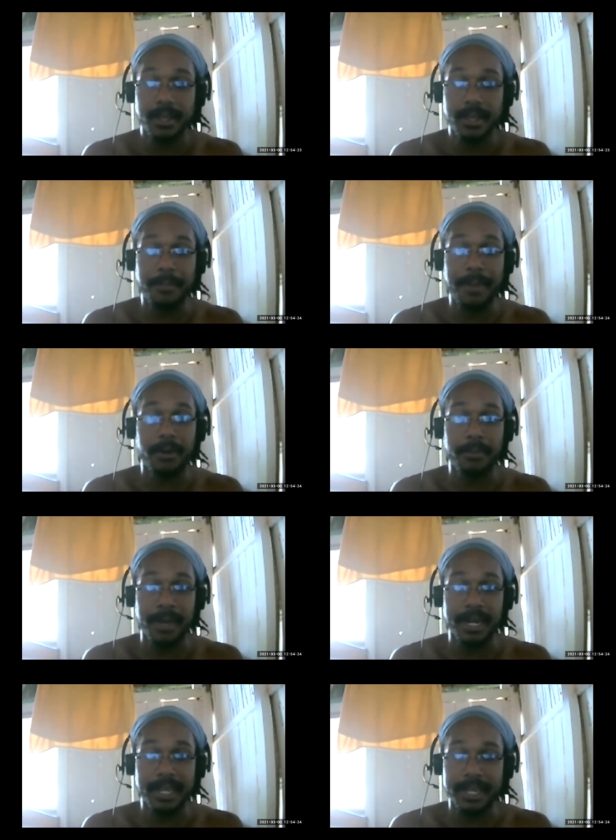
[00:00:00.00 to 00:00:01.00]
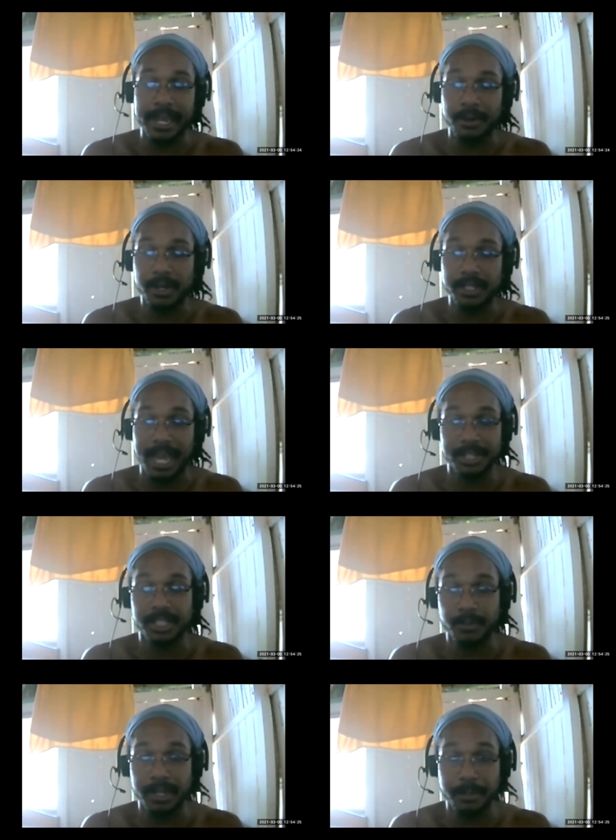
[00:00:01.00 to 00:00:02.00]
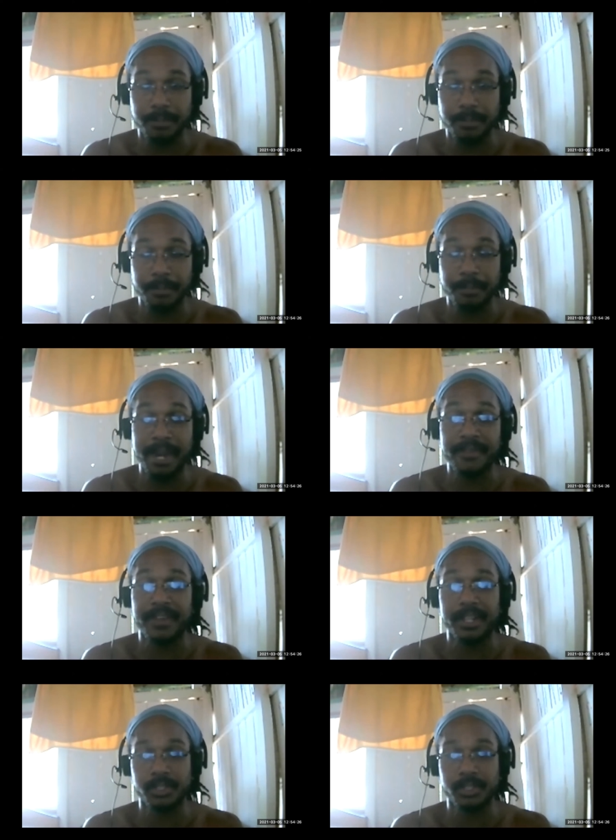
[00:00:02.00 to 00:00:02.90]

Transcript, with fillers: about money in order to actually really benefit.